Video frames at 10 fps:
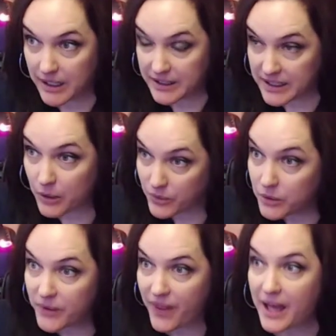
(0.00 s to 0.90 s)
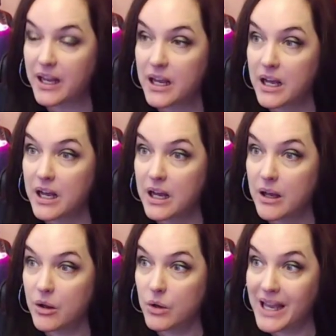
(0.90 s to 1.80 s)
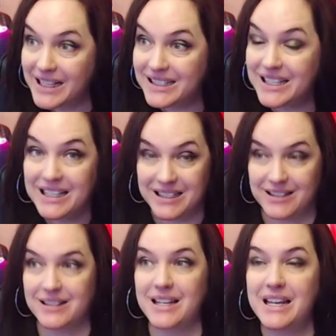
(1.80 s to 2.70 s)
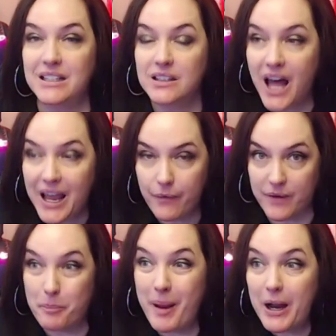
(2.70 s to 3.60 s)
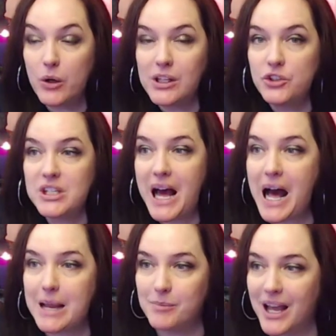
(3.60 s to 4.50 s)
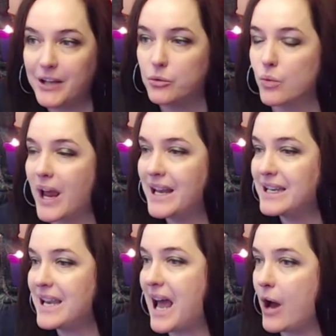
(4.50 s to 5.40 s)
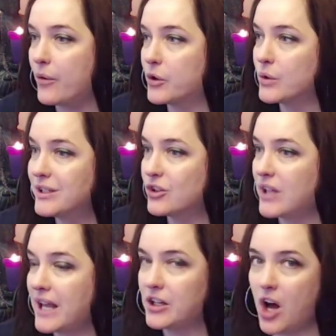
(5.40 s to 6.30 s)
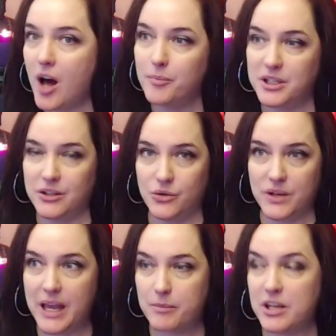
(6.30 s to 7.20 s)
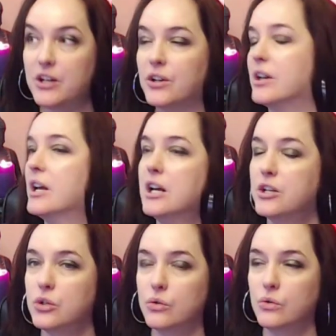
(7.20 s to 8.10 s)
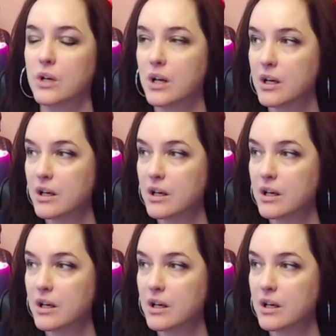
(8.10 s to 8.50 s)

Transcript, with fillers: And to get real with that, exists in a life, a parallel timeline right now. The Crystal Anne Compton who came here to